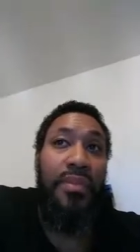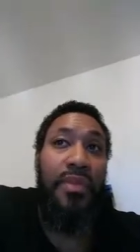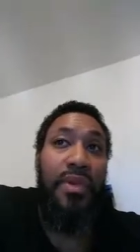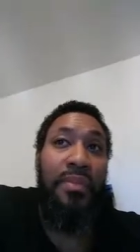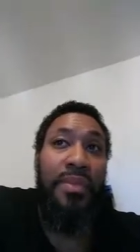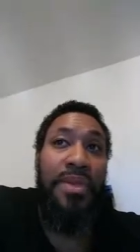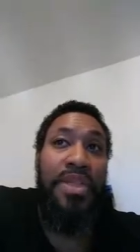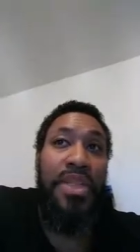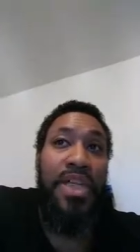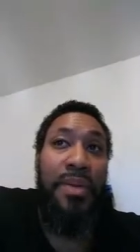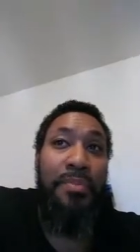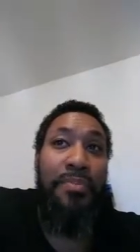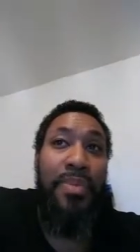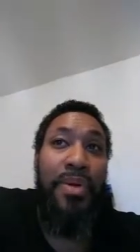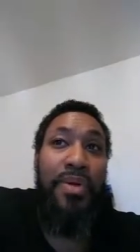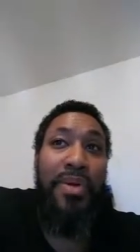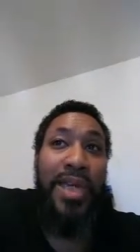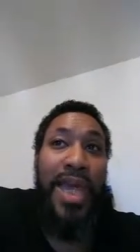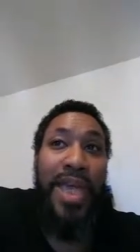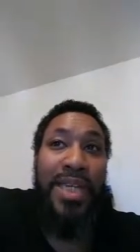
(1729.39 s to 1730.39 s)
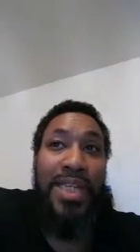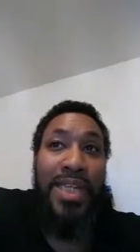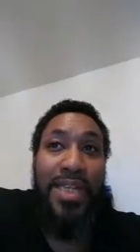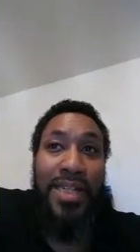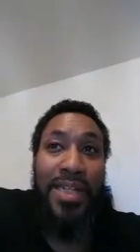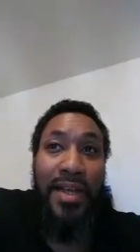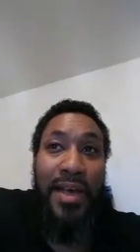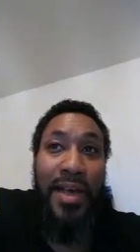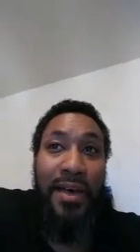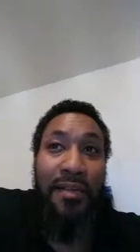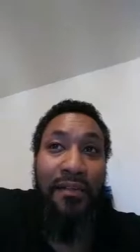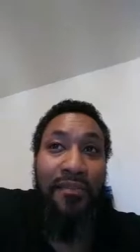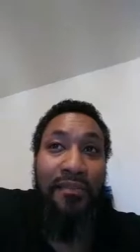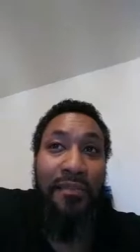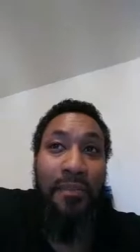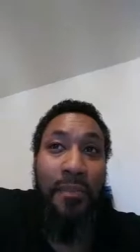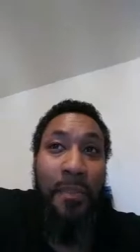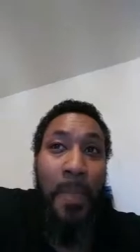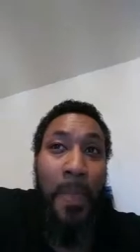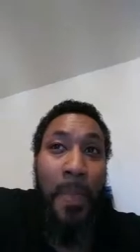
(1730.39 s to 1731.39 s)
But yeah, Bill Gates is,
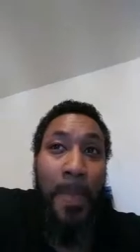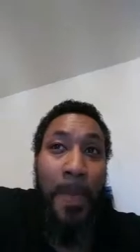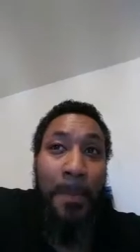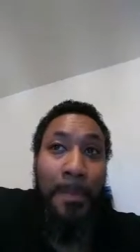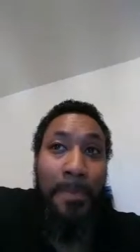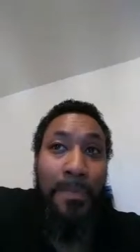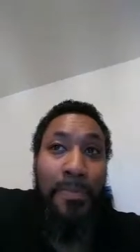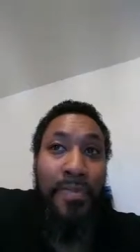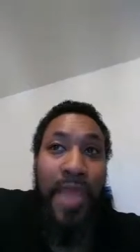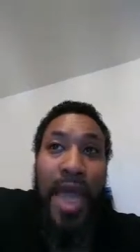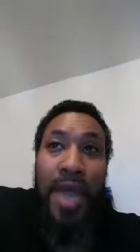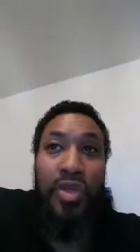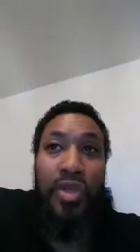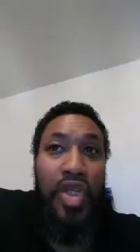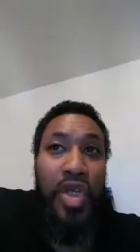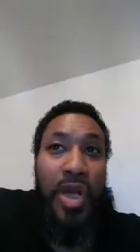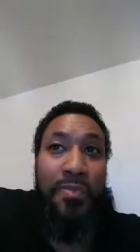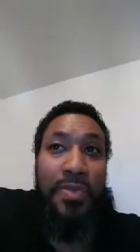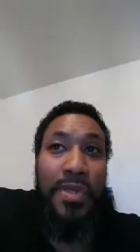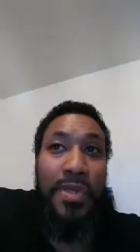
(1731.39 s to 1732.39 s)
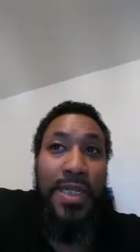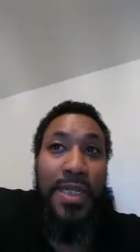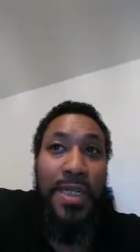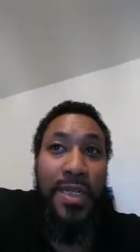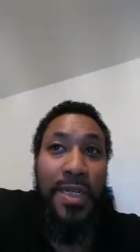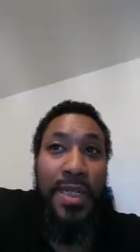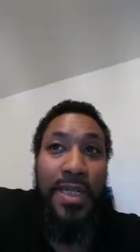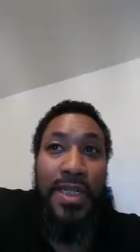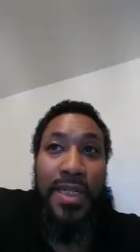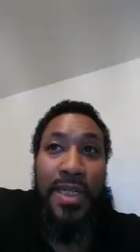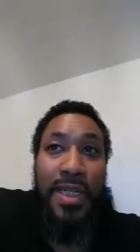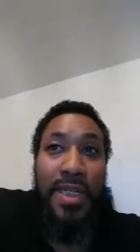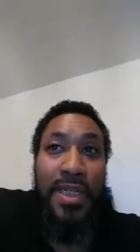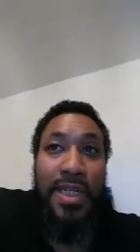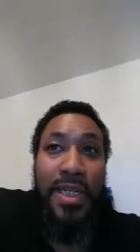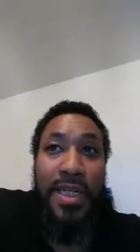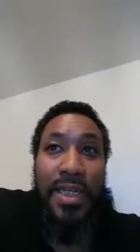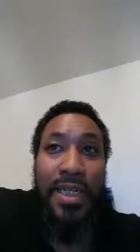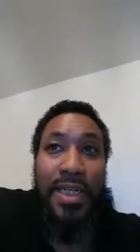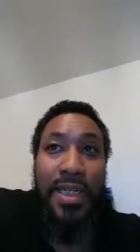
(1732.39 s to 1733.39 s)
Donald Trump is
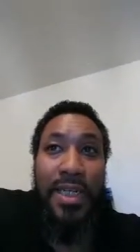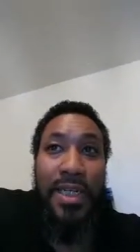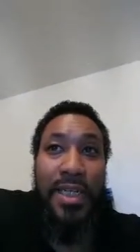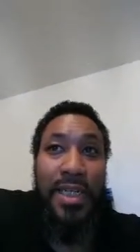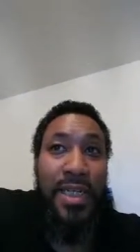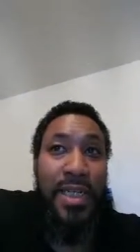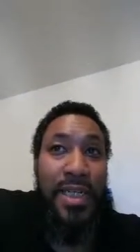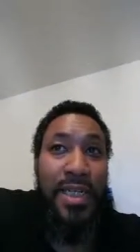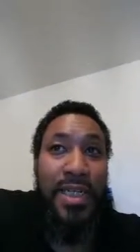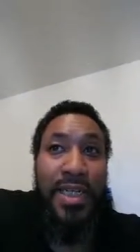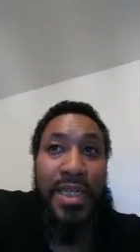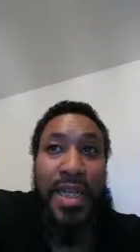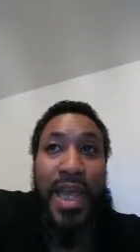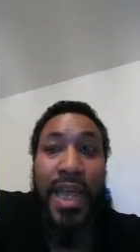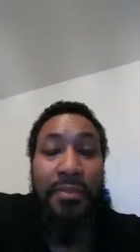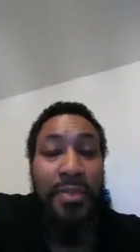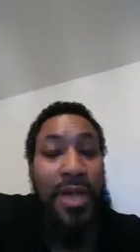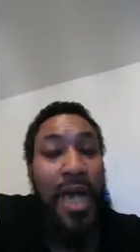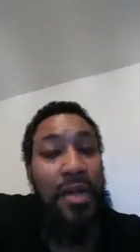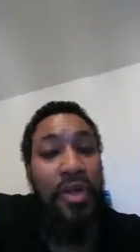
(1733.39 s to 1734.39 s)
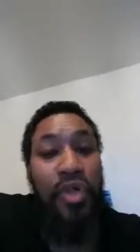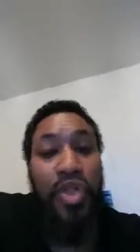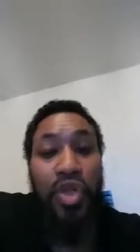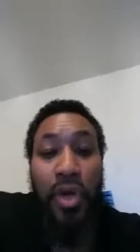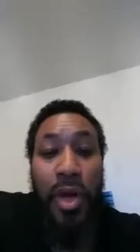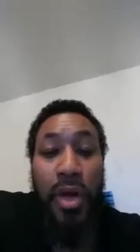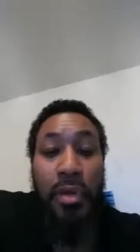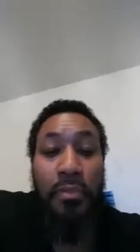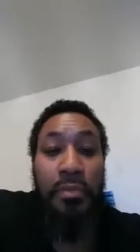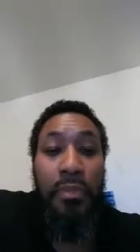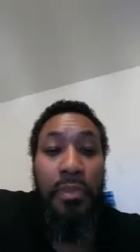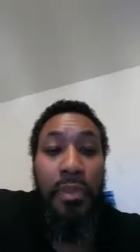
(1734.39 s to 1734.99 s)
the same Donald Trump.